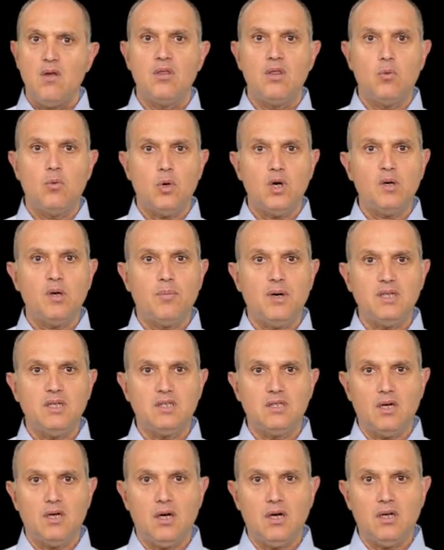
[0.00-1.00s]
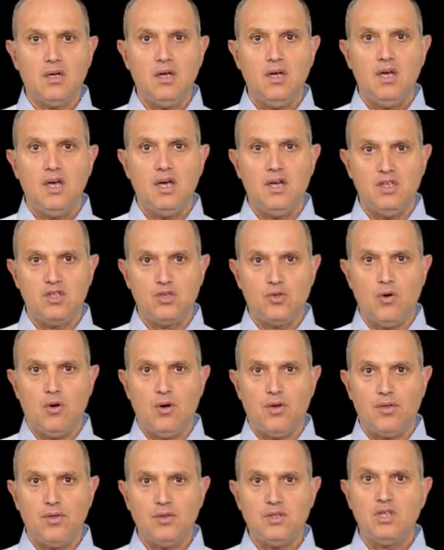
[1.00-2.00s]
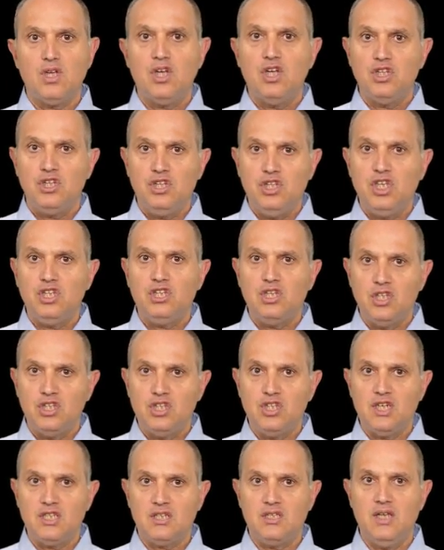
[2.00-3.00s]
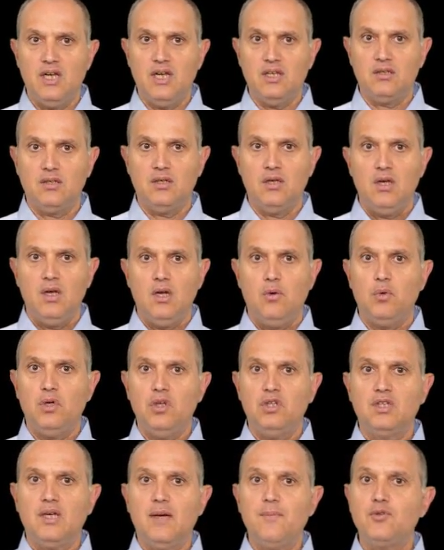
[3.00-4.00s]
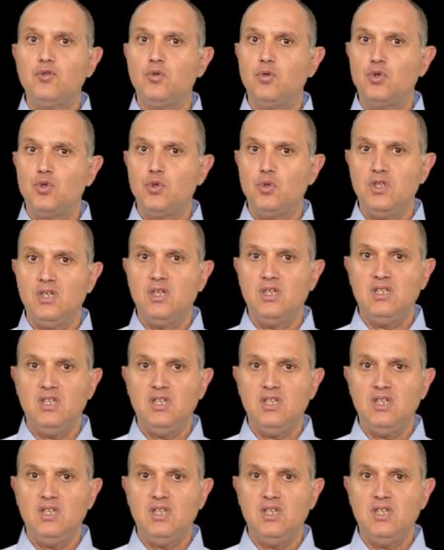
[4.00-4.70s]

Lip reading: The work by Stark and his co-authors did just that. When it comes to choosing